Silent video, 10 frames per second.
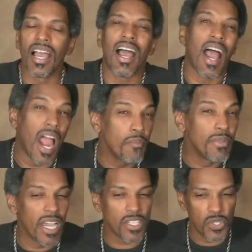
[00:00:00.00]
I'm
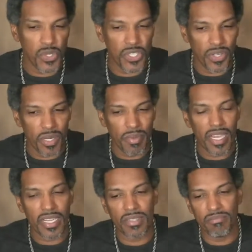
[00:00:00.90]
not too sure about
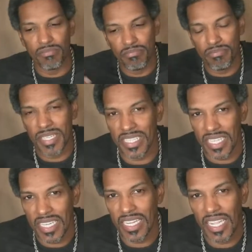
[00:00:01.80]
it. But then
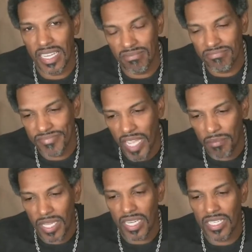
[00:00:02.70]
again, I'm
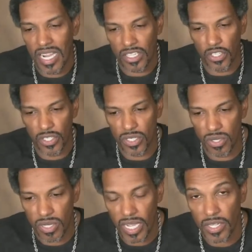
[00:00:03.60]
not a doctor,
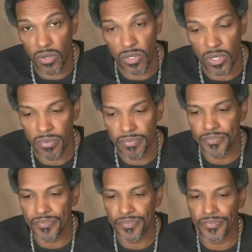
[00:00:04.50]
so I don't know.
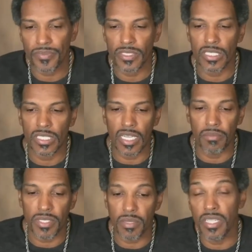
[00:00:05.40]

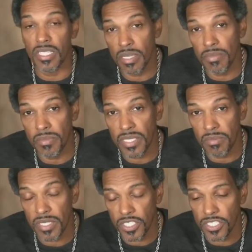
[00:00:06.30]
Some of the symptoms seem
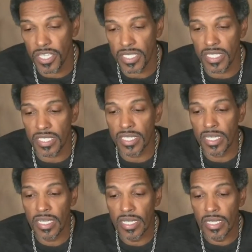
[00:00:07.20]
to suggest it.
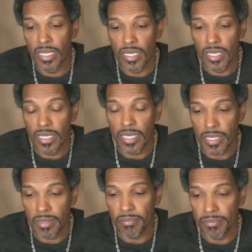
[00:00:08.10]

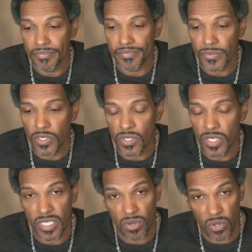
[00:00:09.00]
So
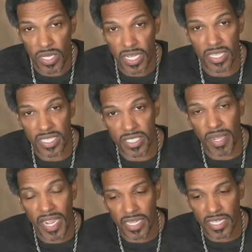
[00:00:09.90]
there's a whole lot of things
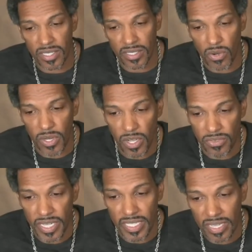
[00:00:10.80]
battling going on
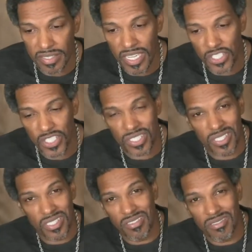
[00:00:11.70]
right now, not just the